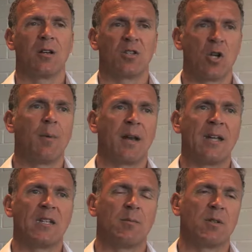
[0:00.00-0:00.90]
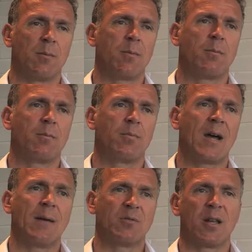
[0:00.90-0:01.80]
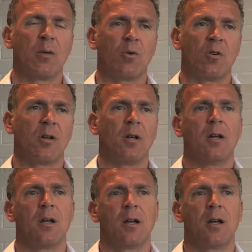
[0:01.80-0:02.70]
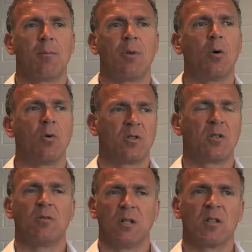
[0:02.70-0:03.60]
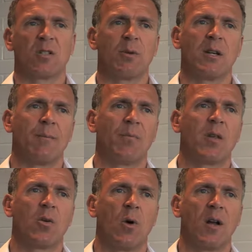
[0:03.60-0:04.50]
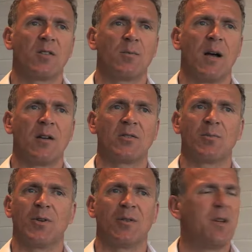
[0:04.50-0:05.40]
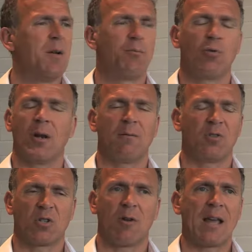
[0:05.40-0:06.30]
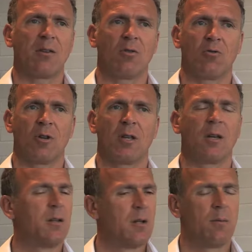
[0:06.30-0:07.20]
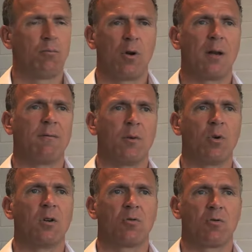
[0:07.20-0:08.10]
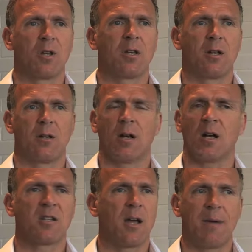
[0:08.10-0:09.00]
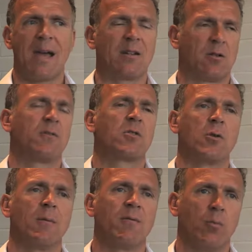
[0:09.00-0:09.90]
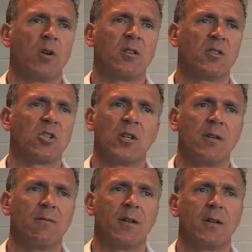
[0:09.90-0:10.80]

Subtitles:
to dominate him as perhaps they would bowlers who didn't spin it quite as much. But brilliant for Sri Lankan cricket, brilliant for world cricket, and I'll take my hat off to him for what he's achieved.